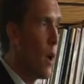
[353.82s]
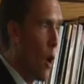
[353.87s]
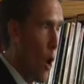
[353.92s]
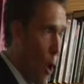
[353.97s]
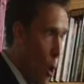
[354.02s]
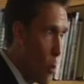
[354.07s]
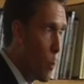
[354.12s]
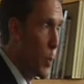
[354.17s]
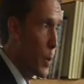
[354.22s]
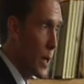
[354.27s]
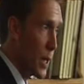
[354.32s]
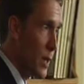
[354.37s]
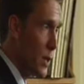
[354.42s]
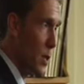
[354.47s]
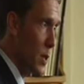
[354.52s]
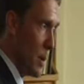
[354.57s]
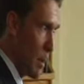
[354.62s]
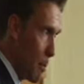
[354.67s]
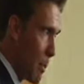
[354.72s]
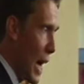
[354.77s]

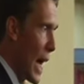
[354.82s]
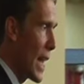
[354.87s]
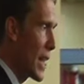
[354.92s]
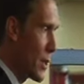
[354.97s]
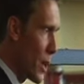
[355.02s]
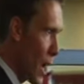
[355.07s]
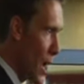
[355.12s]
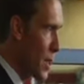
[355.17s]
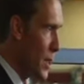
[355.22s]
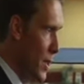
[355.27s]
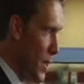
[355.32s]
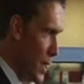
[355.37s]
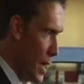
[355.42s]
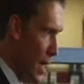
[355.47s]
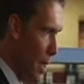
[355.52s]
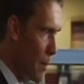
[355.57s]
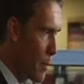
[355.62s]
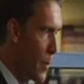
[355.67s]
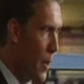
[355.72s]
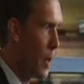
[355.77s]
Opiates bind onto
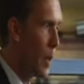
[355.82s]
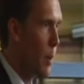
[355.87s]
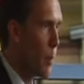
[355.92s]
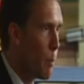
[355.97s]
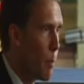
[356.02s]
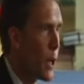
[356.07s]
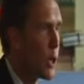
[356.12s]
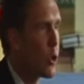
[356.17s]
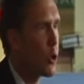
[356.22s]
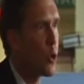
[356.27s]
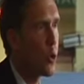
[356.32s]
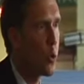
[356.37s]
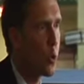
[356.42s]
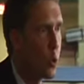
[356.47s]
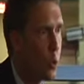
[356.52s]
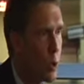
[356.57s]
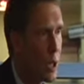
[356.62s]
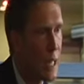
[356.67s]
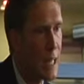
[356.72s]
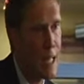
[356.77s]
them, but
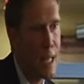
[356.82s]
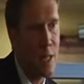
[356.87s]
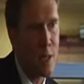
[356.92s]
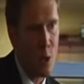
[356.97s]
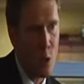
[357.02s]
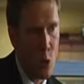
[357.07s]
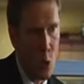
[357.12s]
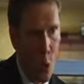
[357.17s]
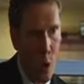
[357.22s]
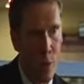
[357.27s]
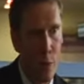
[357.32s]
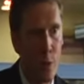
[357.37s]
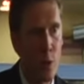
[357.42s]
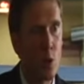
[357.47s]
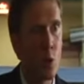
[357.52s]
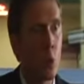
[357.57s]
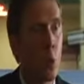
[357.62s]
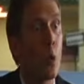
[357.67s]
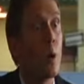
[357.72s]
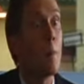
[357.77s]
truly these
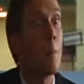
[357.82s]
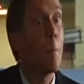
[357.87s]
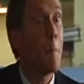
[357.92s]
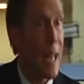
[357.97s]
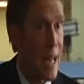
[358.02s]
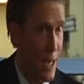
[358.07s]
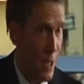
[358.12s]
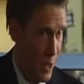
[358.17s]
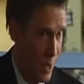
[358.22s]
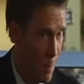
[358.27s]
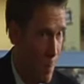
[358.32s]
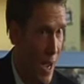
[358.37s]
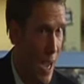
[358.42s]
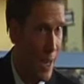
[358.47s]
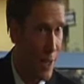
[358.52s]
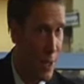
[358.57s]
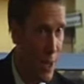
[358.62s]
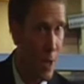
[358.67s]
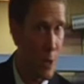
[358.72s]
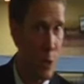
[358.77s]
endorphins were meant to
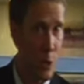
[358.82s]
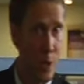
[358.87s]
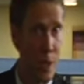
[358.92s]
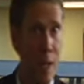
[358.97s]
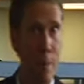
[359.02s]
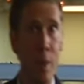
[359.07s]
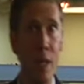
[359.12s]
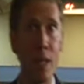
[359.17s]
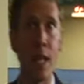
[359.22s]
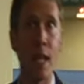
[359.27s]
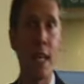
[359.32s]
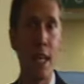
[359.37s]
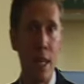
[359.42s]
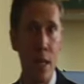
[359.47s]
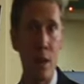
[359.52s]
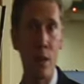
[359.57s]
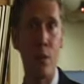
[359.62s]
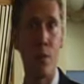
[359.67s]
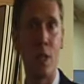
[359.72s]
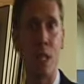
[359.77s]
bind onto them, and they
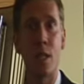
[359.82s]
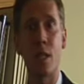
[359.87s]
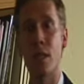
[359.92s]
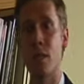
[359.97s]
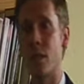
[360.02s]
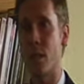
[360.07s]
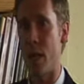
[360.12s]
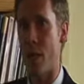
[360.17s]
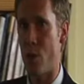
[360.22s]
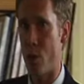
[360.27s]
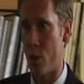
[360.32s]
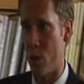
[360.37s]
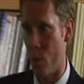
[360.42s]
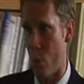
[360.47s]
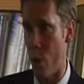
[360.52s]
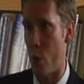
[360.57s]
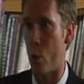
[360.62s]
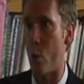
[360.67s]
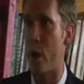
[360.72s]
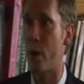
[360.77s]
give the sensation of
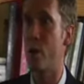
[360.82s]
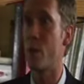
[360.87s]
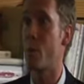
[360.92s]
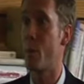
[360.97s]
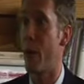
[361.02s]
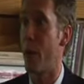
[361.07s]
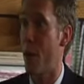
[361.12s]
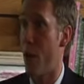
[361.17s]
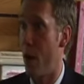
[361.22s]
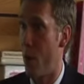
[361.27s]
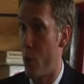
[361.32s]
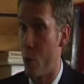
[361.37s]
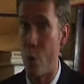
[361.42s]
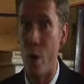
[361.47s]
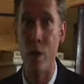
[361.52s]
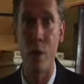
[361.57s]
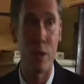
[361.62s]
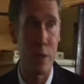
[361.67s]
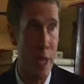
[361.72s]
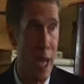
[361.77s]
what runners might call the
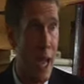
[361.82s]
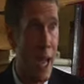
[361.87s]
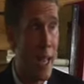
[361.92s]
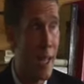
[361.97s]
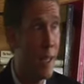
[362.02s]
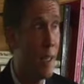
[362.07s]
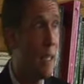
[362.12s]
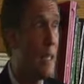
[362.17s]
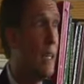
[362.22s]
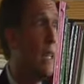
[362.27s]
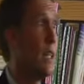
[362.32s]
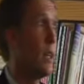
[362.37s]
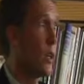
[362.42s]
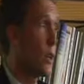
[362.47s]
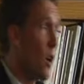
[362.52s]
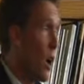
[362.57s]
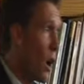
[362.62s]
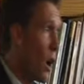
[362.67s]
runner's high. They're